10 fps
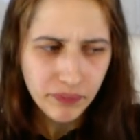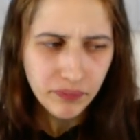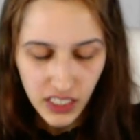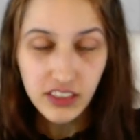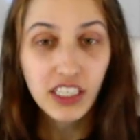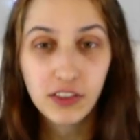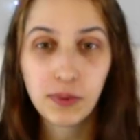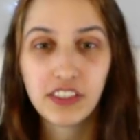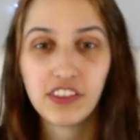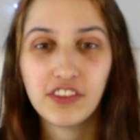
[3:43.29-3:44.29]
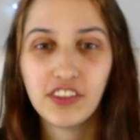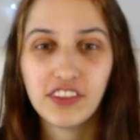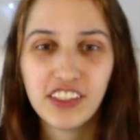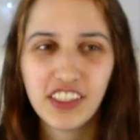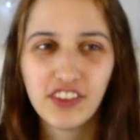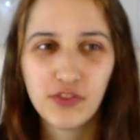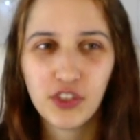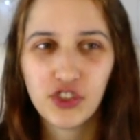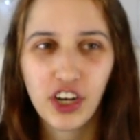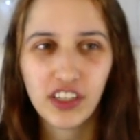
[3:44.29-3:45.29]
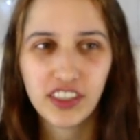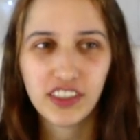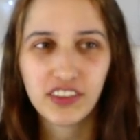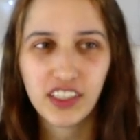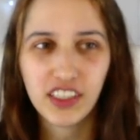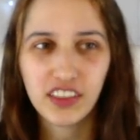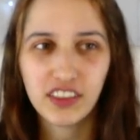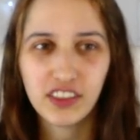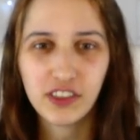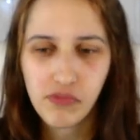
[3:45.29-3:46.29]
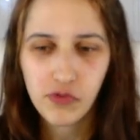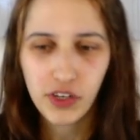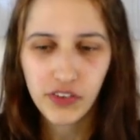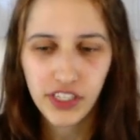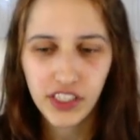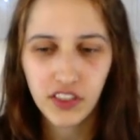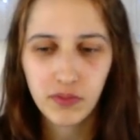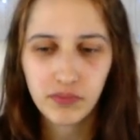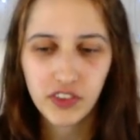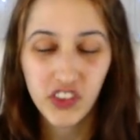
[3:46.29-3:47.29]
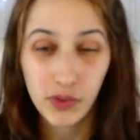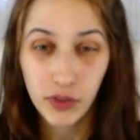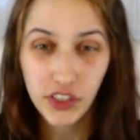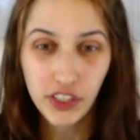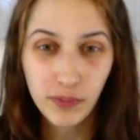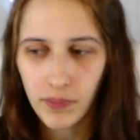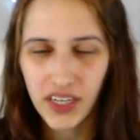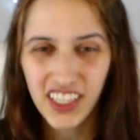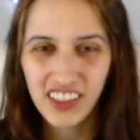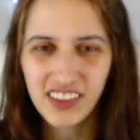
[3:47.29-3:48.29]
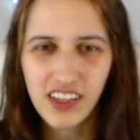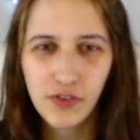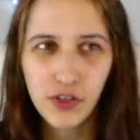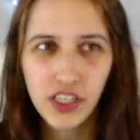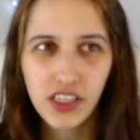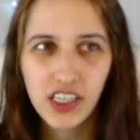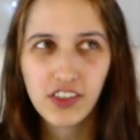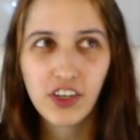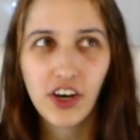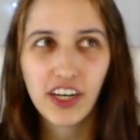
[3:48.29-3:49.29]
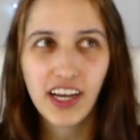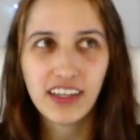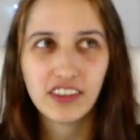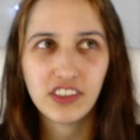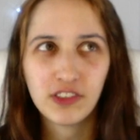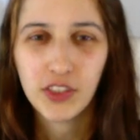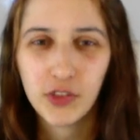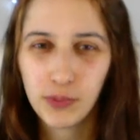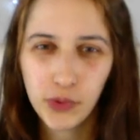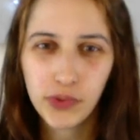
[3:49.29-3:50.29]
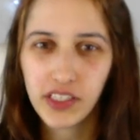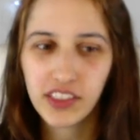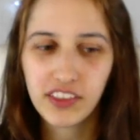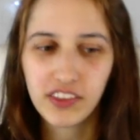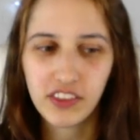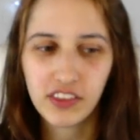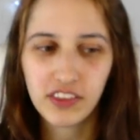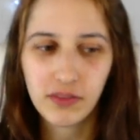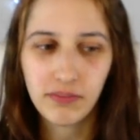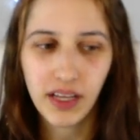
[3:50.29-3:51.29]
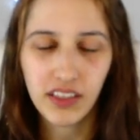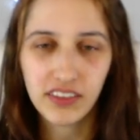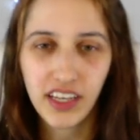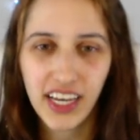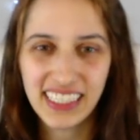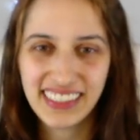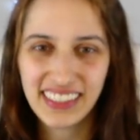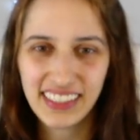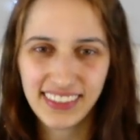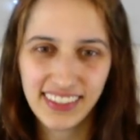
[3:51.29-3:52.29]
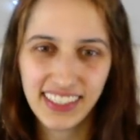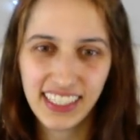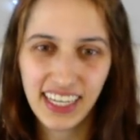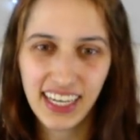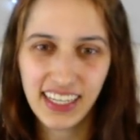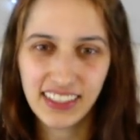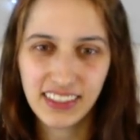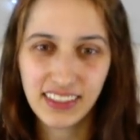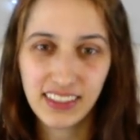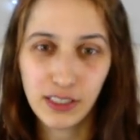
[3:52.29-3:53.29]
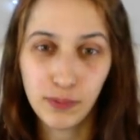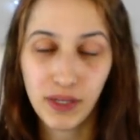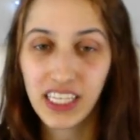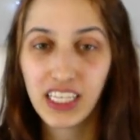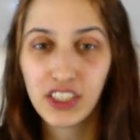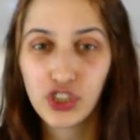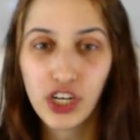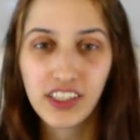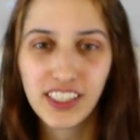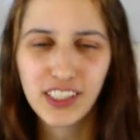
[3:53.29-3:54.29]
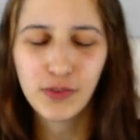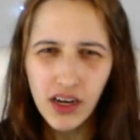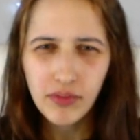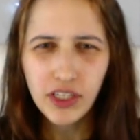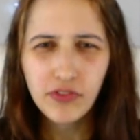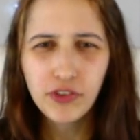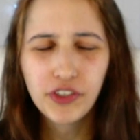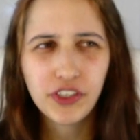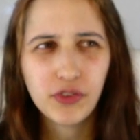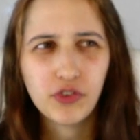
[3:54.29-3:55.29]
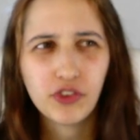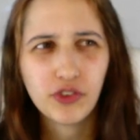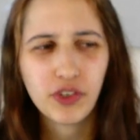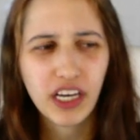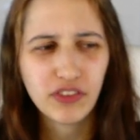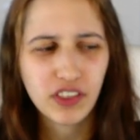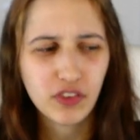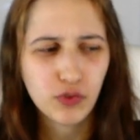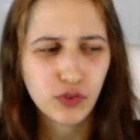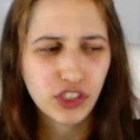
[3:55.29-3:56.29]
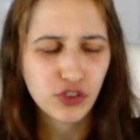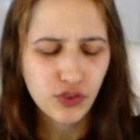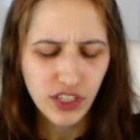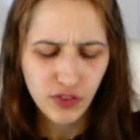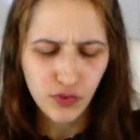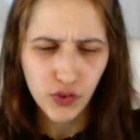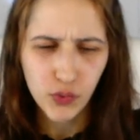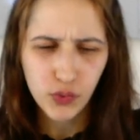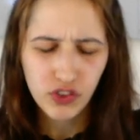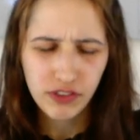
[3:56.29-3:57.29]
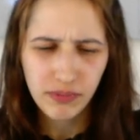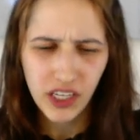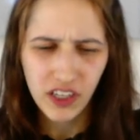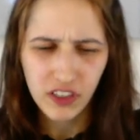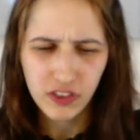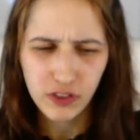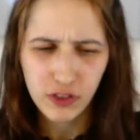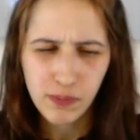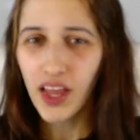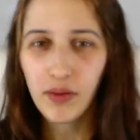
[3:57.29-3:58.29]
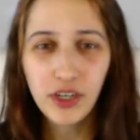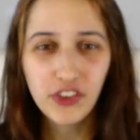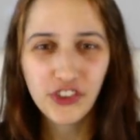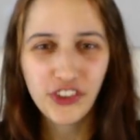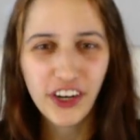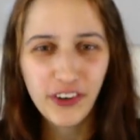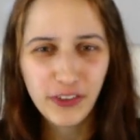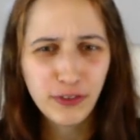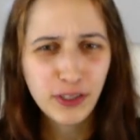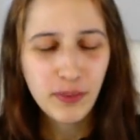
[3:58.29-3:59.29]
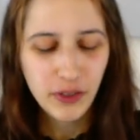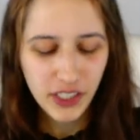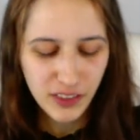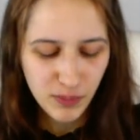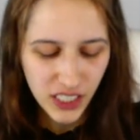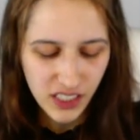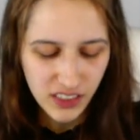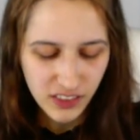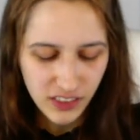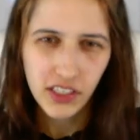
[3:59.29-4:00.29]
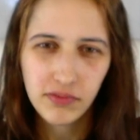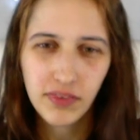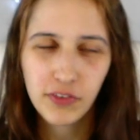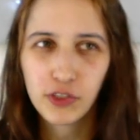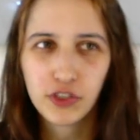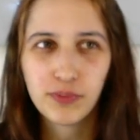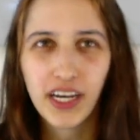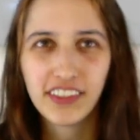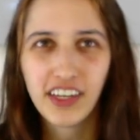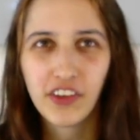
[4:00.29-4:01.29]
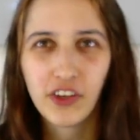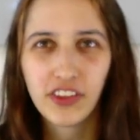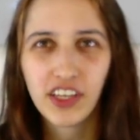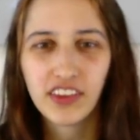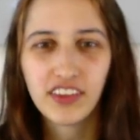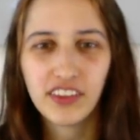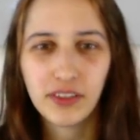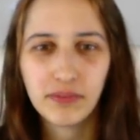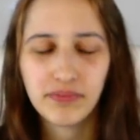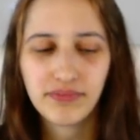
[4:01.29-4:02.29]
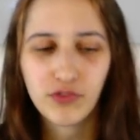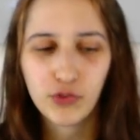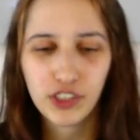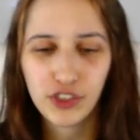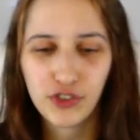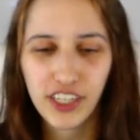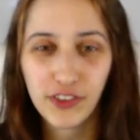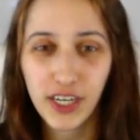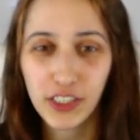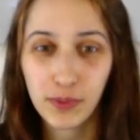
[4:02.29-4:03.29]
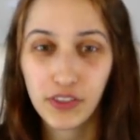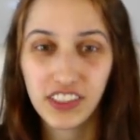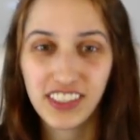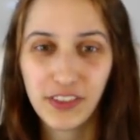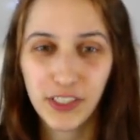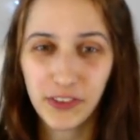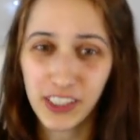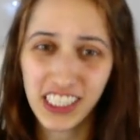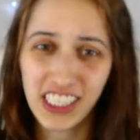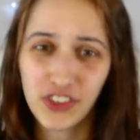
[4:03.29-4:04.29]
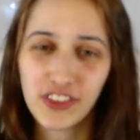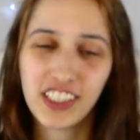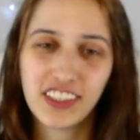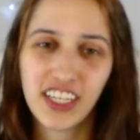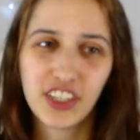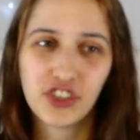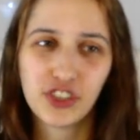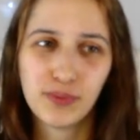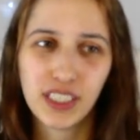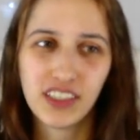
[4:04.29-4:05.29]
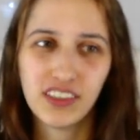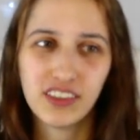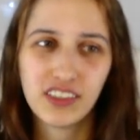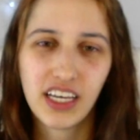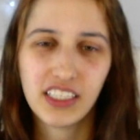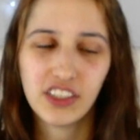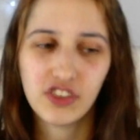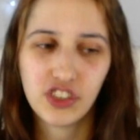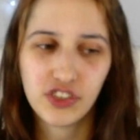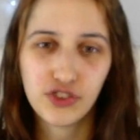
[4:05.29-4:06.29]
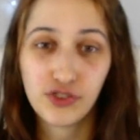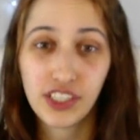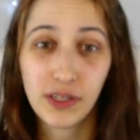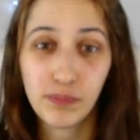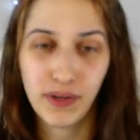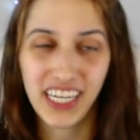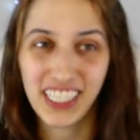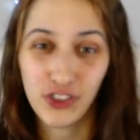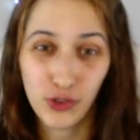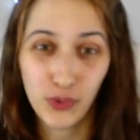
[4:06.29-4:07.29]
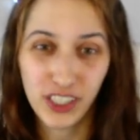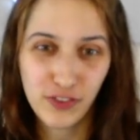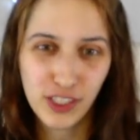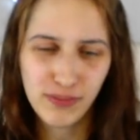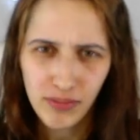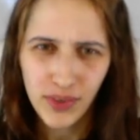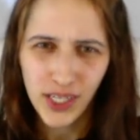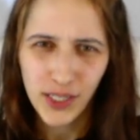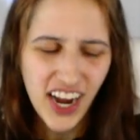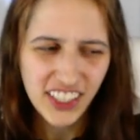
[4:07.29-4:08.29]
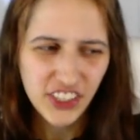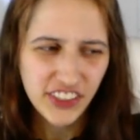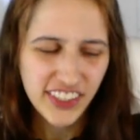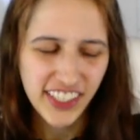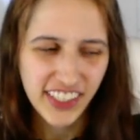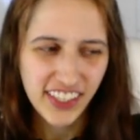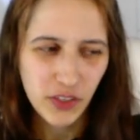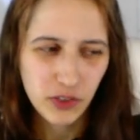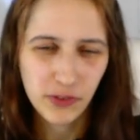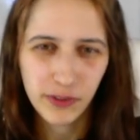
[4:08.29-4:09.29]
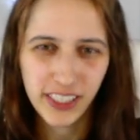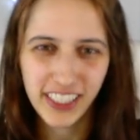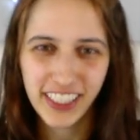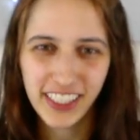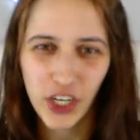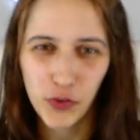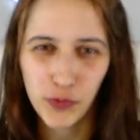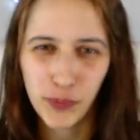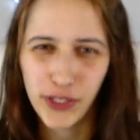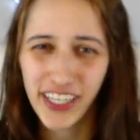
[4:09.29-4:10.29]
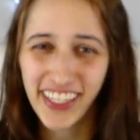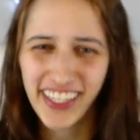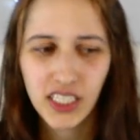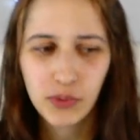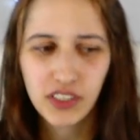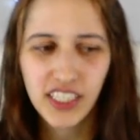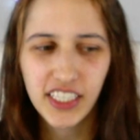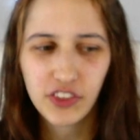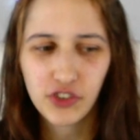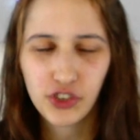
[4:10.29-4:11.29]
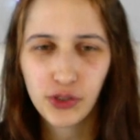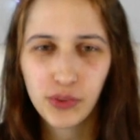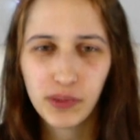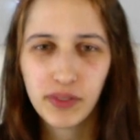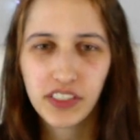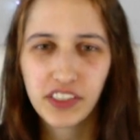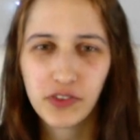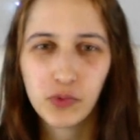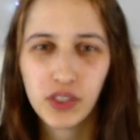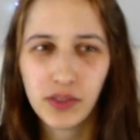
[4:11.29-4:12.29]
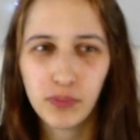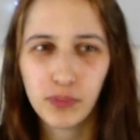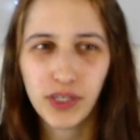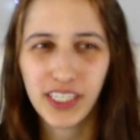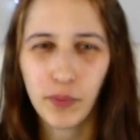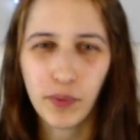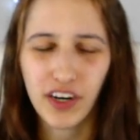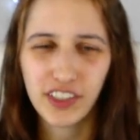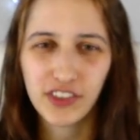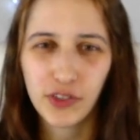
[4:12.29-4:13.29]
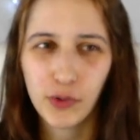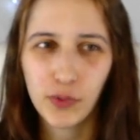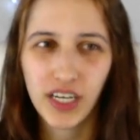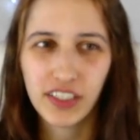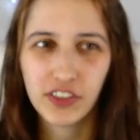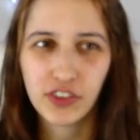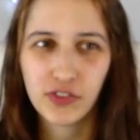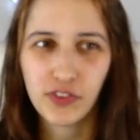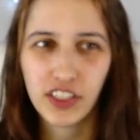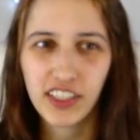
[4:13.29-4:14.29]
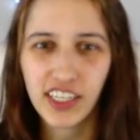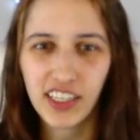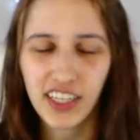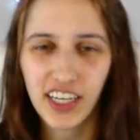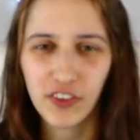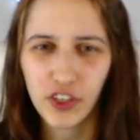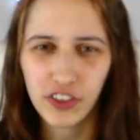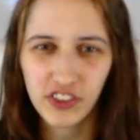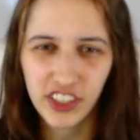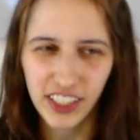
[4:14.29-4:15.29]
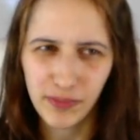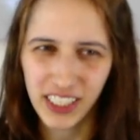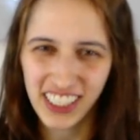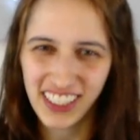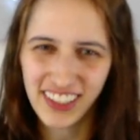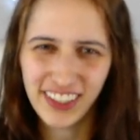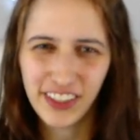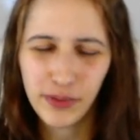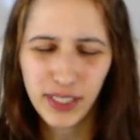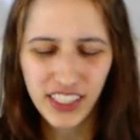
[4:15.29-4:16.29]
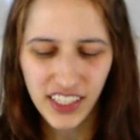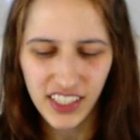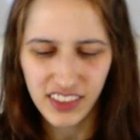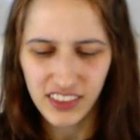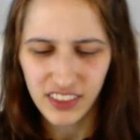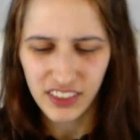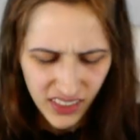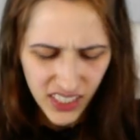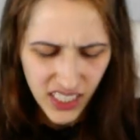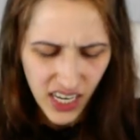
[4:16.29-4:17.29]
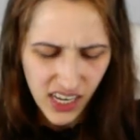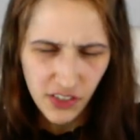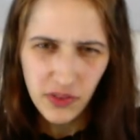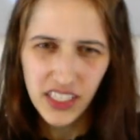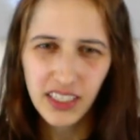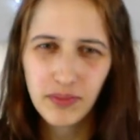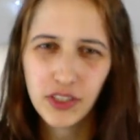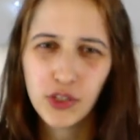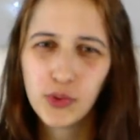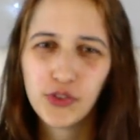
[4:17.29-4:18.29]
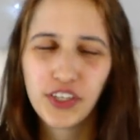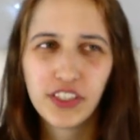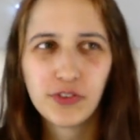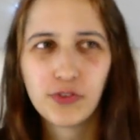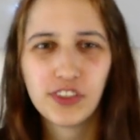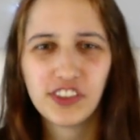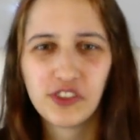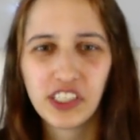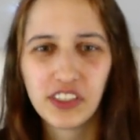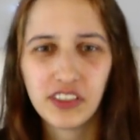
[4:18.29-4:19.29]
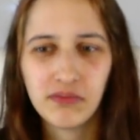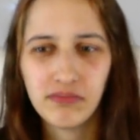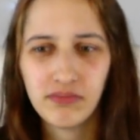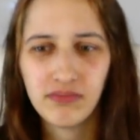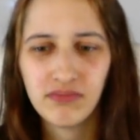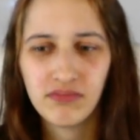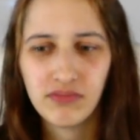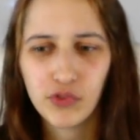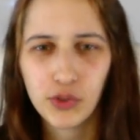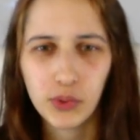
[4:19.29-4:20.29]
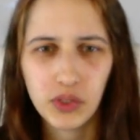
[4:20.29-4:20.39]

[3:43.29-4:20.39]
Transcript: As I expected, the taste of the chocolate is very similar, but it's definitely not as smooth and it doesn't melt as easily as the baking chocolate. I'm not very used to having freeze-dried fruit, and I'm not sure how I feel about it, because my first bite I thought that the freeze-dried raspberries gave it a really interesting texture because I didn't just straight up bite into one of them, but I just did, and that was really off-putting. It was like chewy, but it didn't want to break apart, so I just felt like it kind of got stuck in my teeth a little bit, and yeah, I don't think I'm a huge fan of freeze-dried fruit,